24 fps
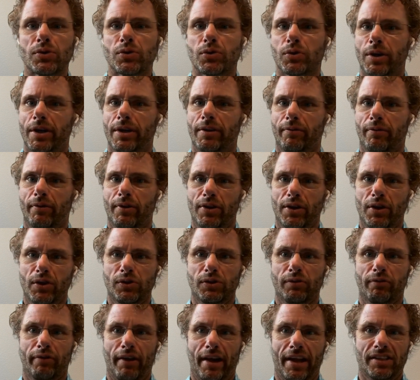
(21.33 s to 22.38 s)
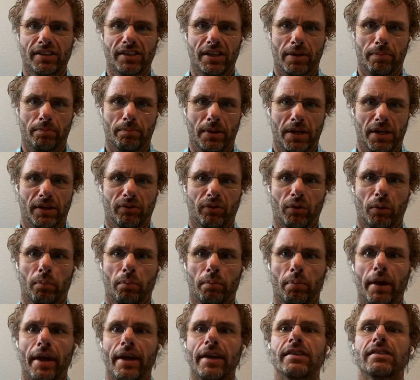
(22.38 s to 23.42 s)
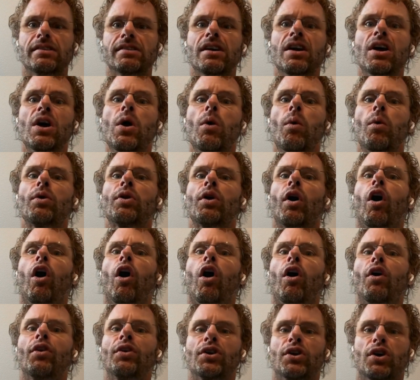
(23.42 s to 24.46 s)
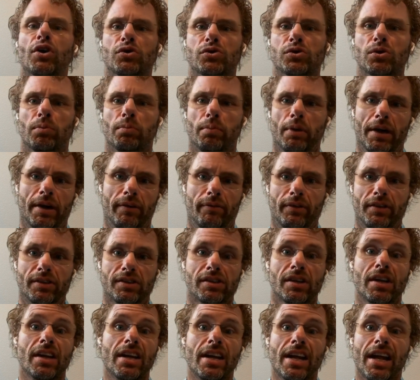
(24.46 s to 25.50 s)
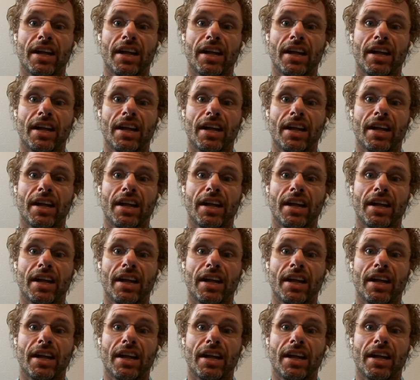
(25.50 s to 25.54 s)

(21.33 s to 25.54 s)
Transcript: retreat for those fancy a peaceful pace with all the coastal benefits.